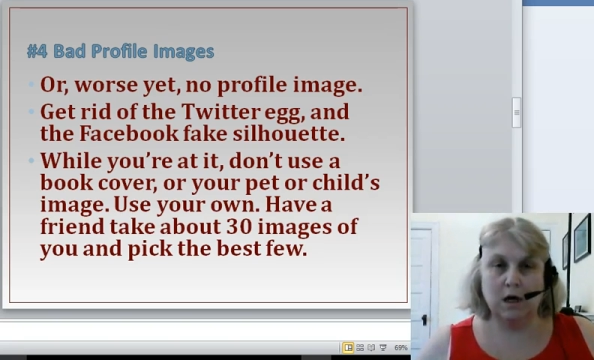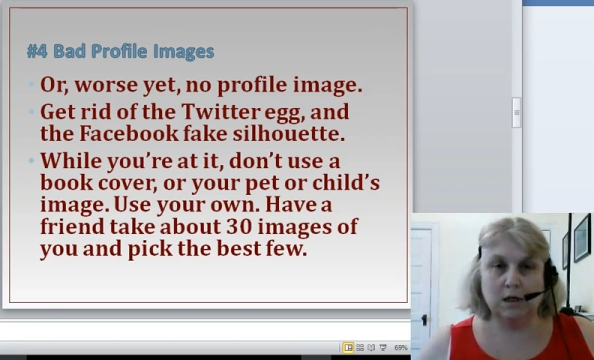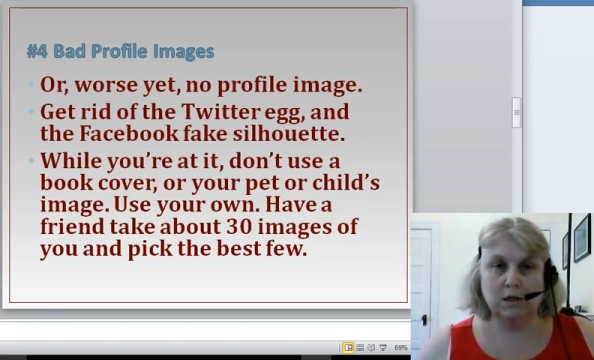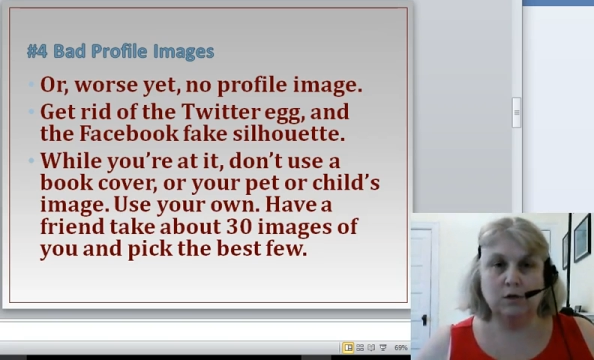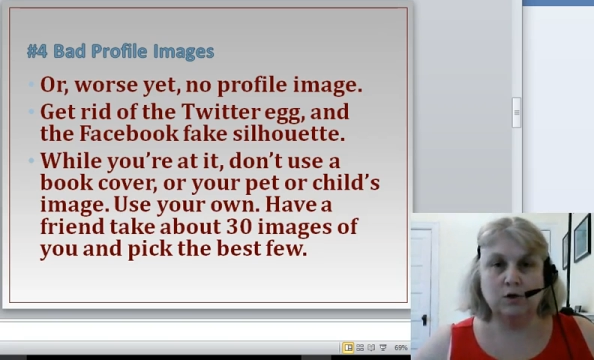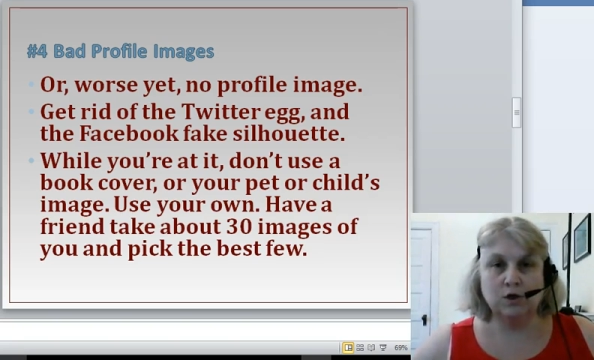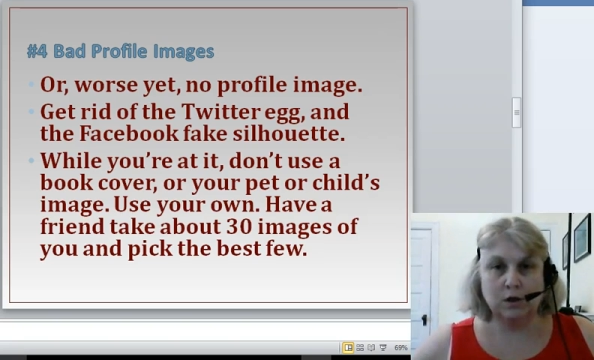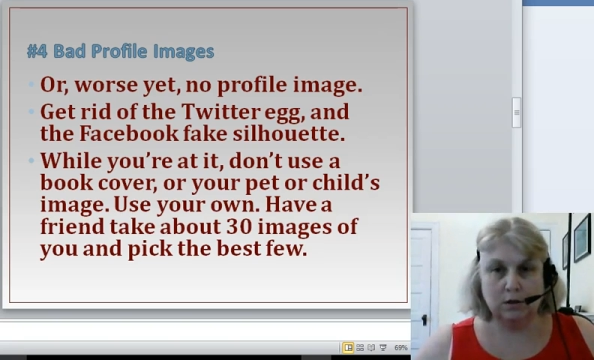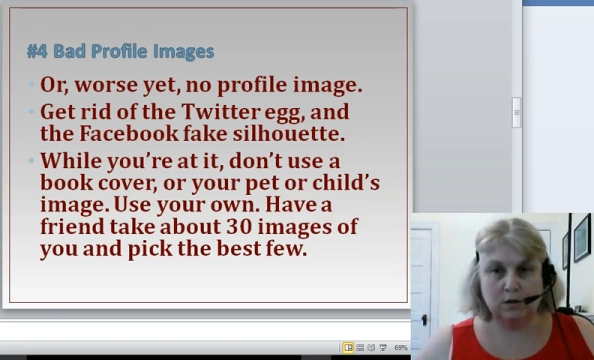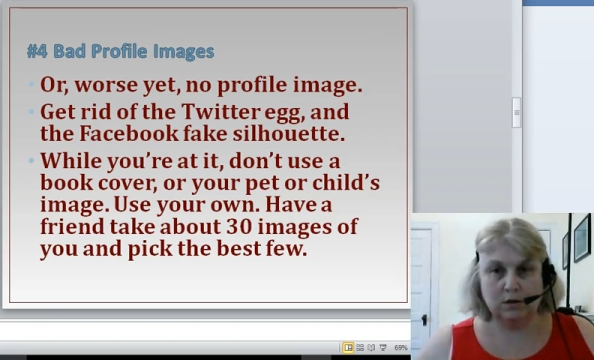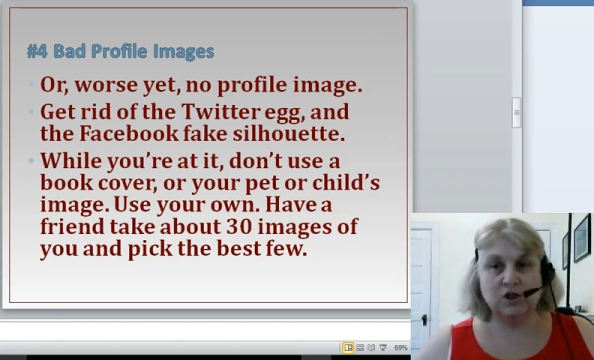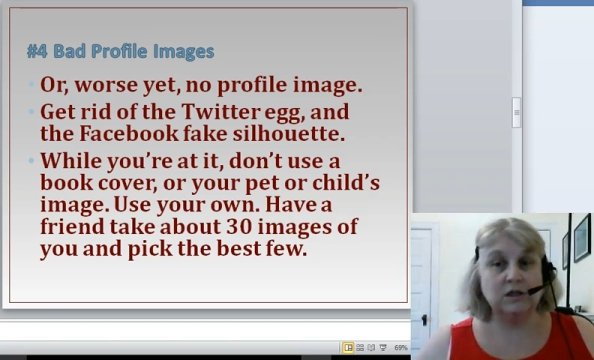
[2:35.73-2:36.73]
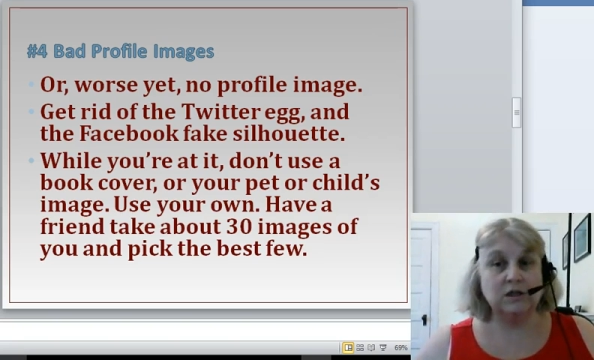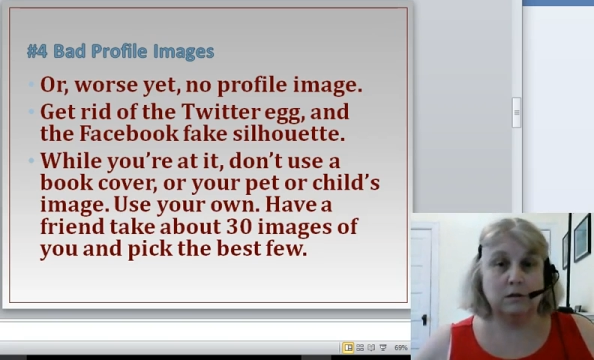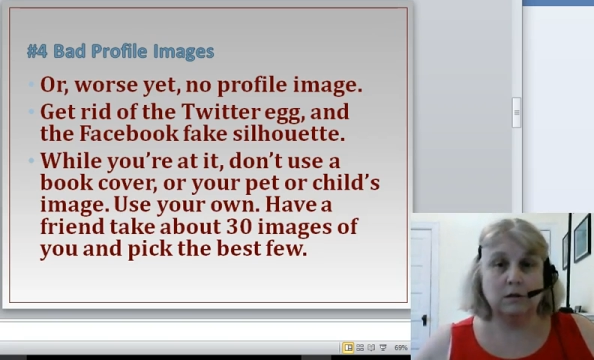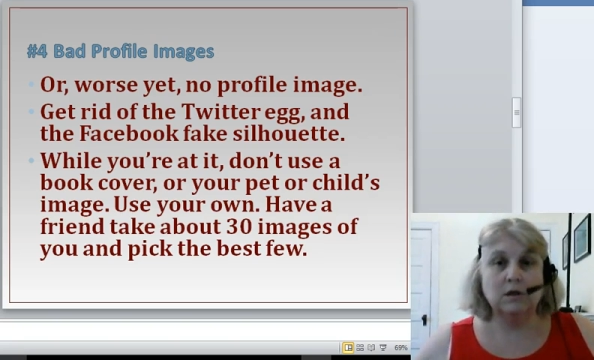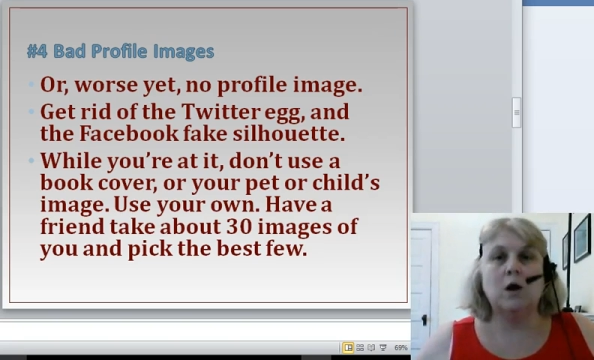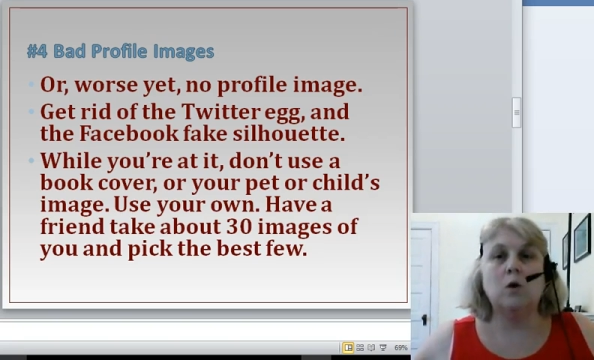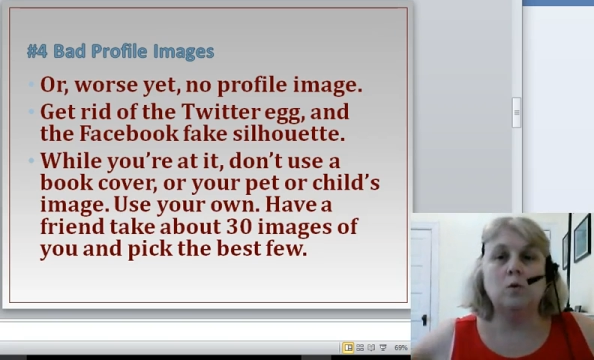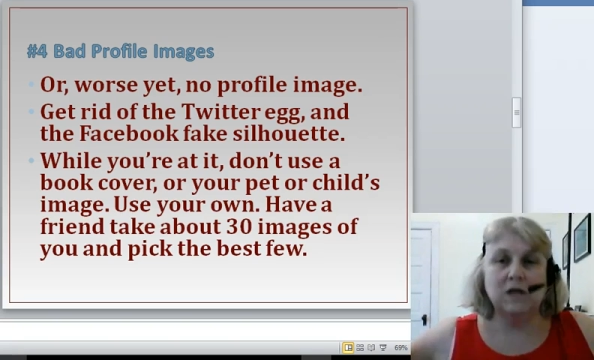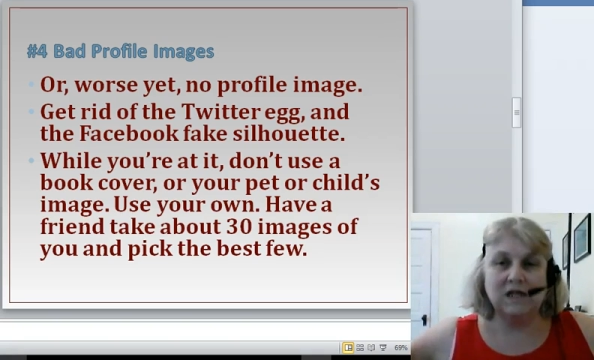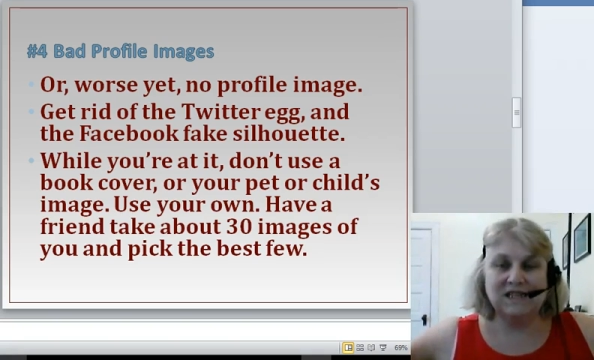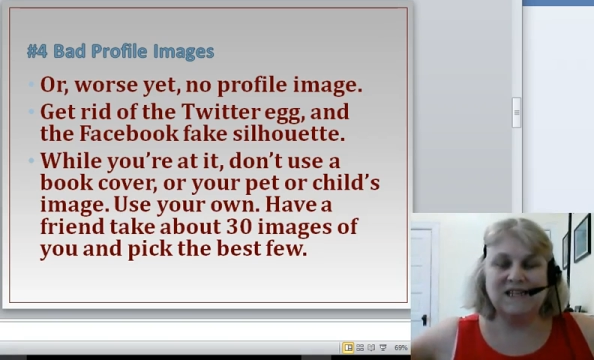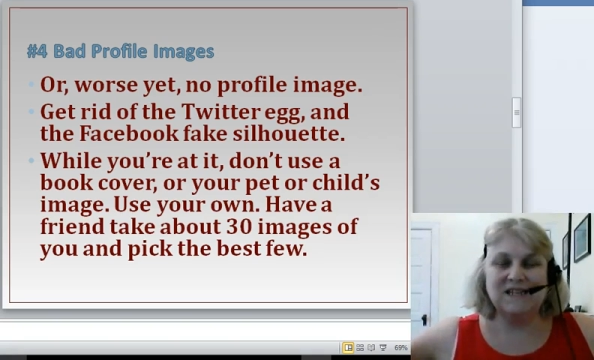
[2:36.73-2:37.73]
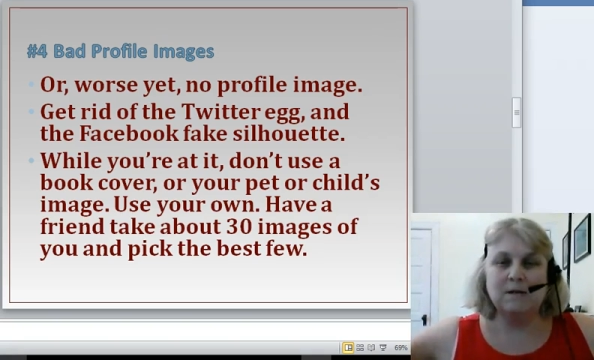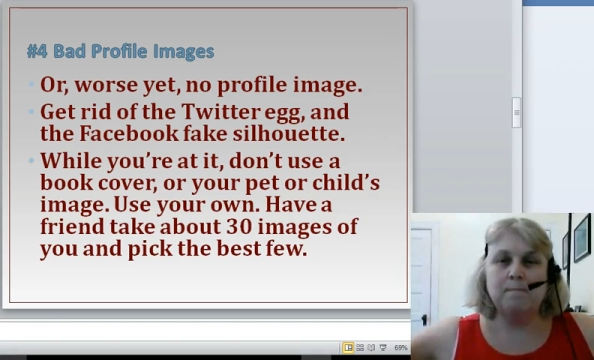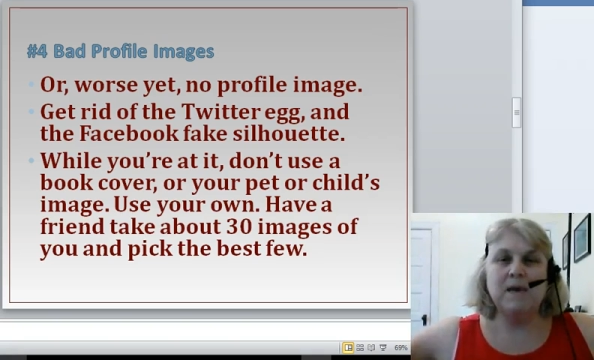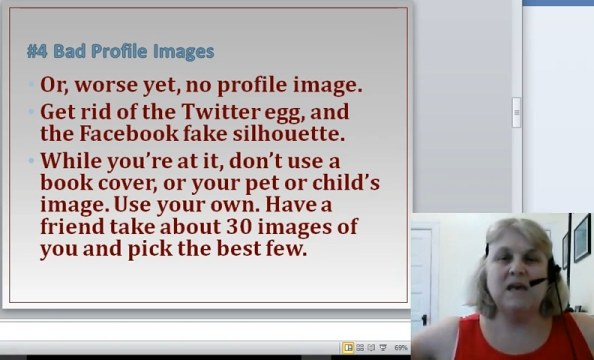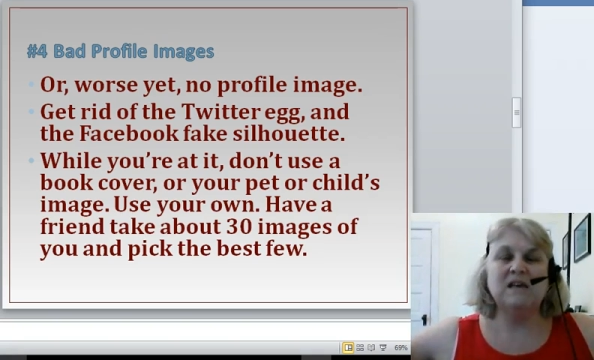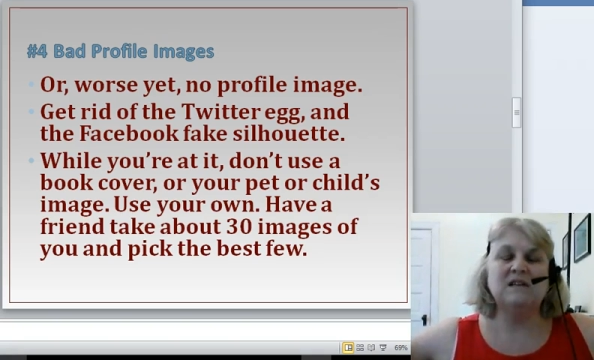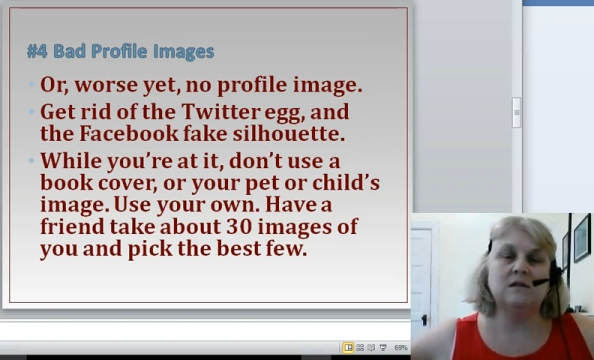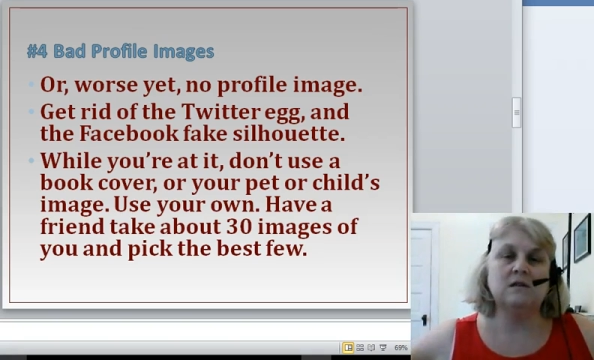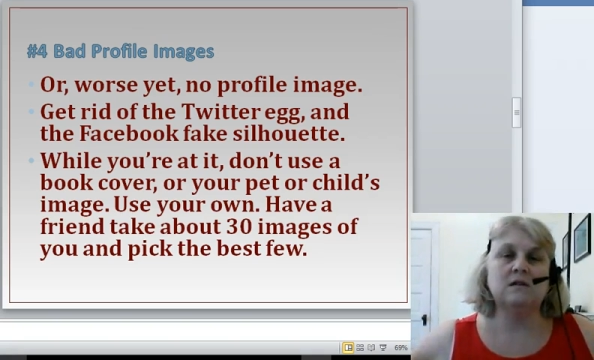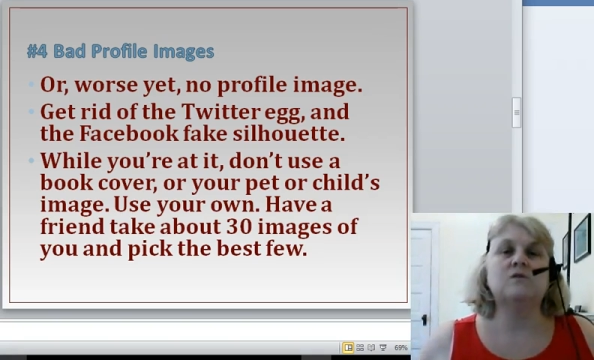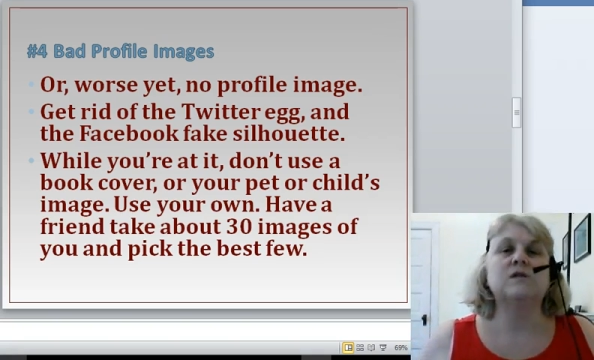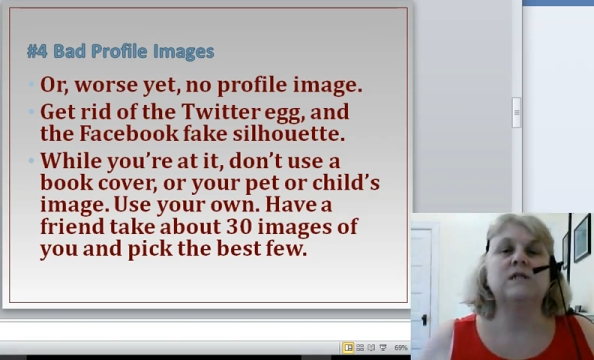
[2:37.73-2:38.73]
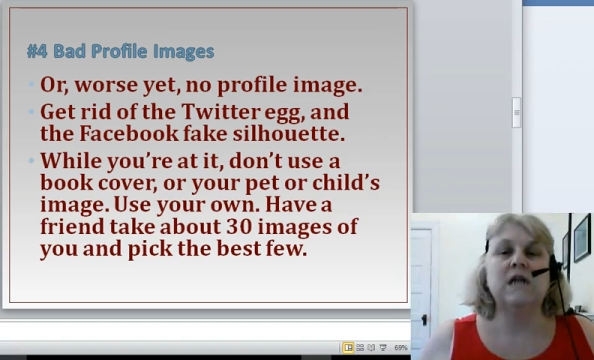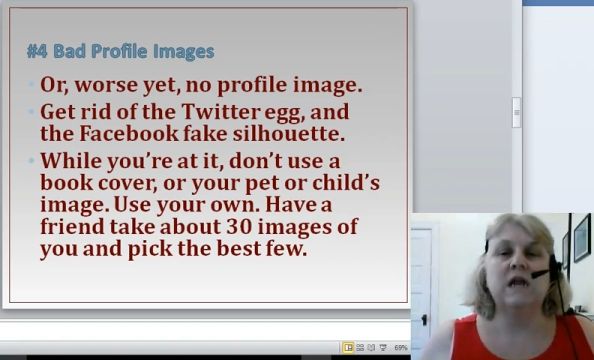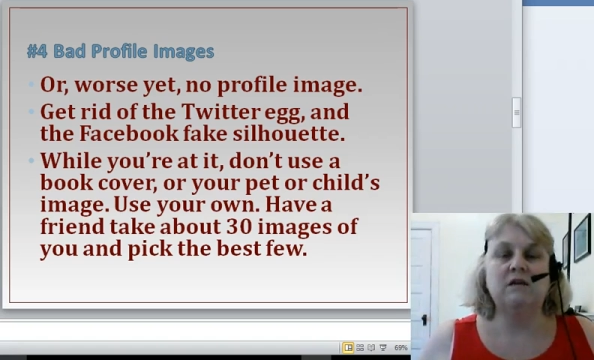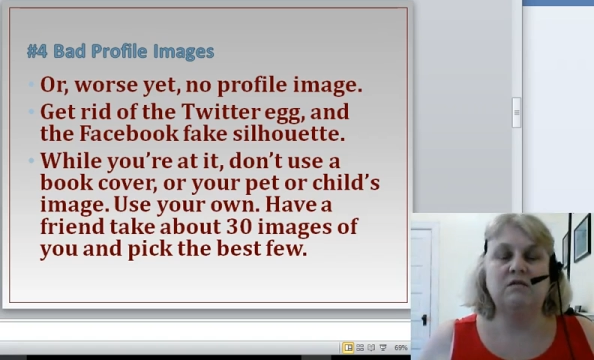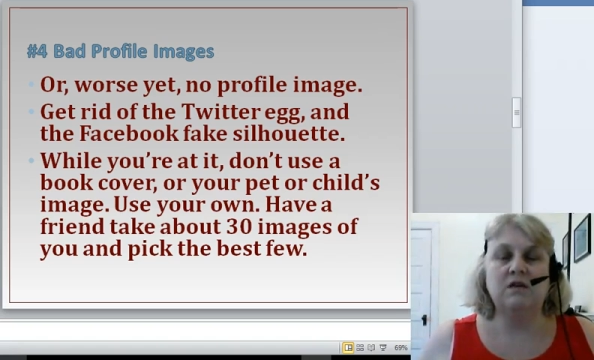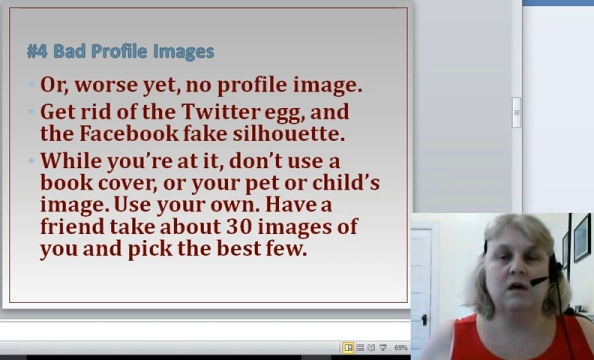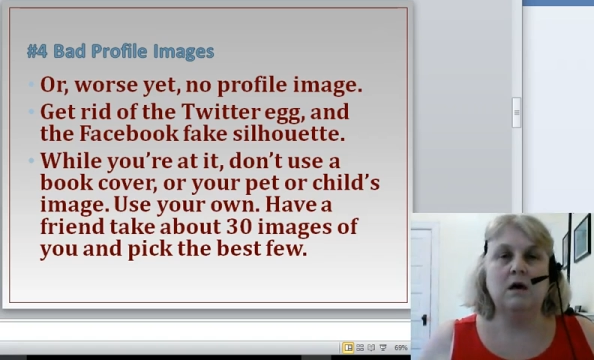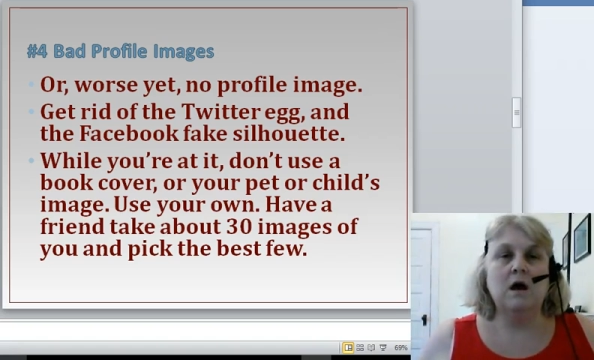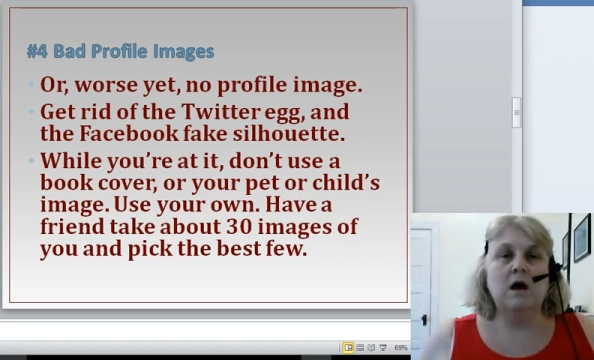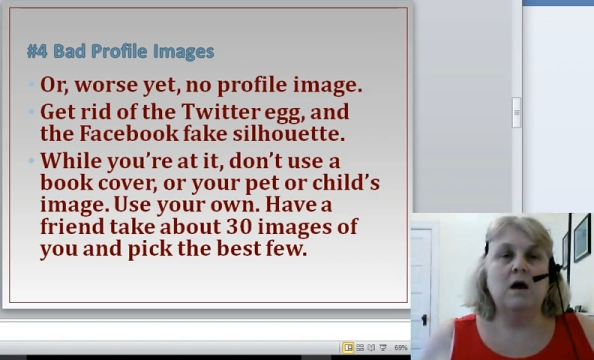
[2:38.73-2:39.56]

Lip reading: You should just, make it so that there isn't anything